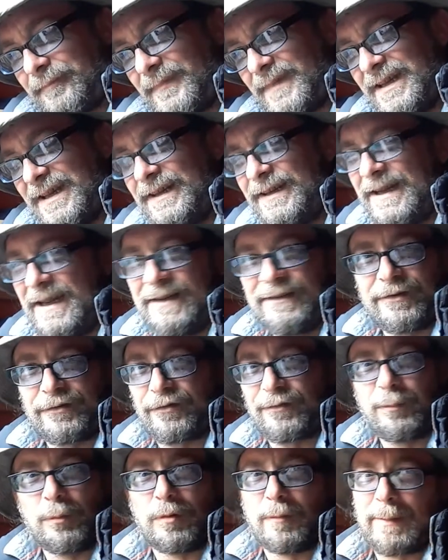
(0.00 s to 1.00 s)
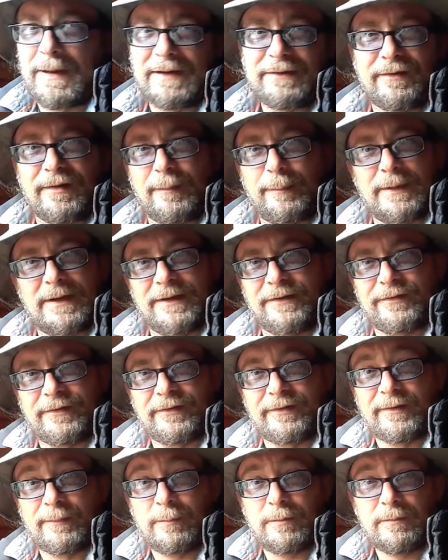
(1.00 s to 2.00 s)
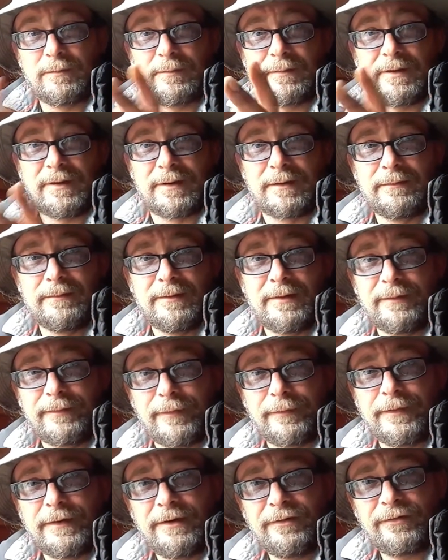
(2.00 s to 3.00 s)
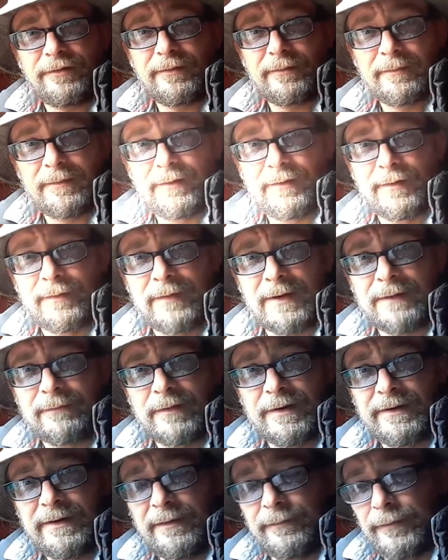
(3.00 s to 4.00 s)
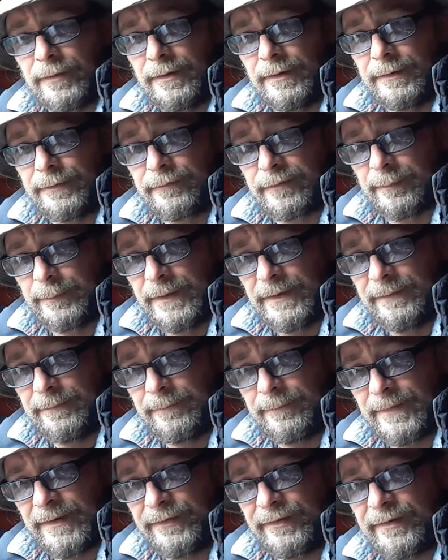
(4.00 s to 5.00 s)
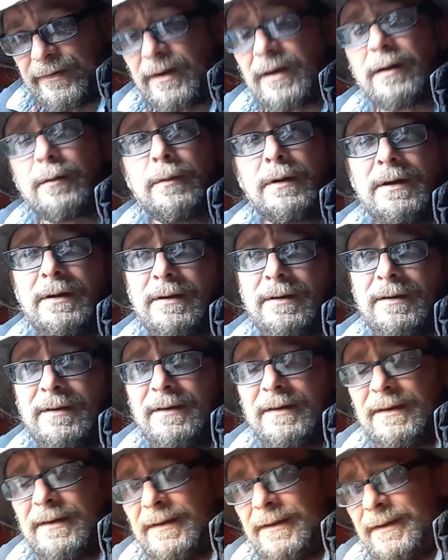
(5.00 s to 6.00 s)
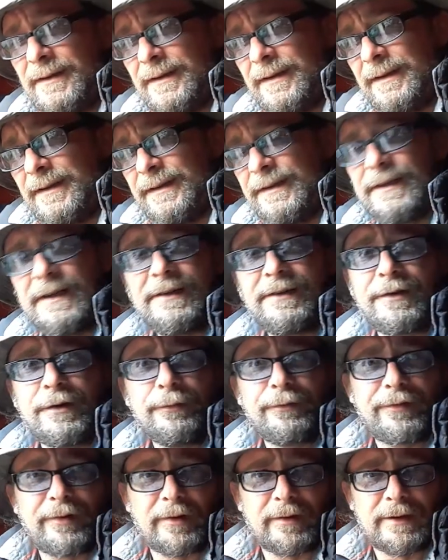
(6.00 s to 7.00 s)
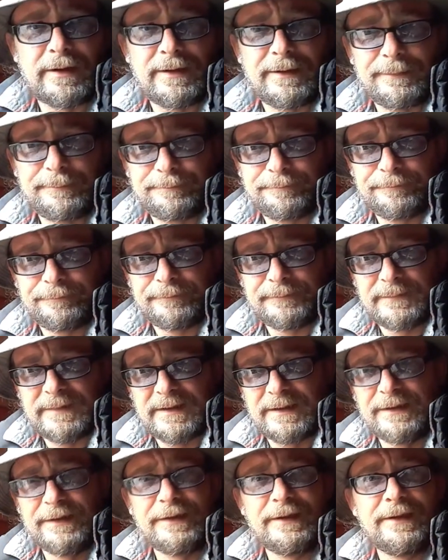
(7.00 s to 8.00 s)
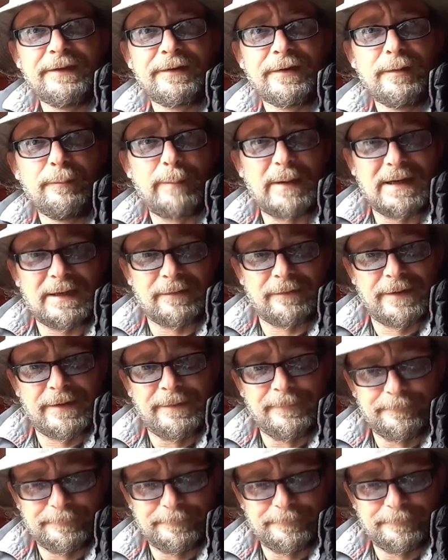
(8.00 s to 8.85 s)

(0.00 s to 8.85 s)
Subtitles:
the end, I just walked back to the place and I said, well, you know, have you finished? Is the van ready? I've not heard from you. They said, oh, you need a new tyre and you need a new battery.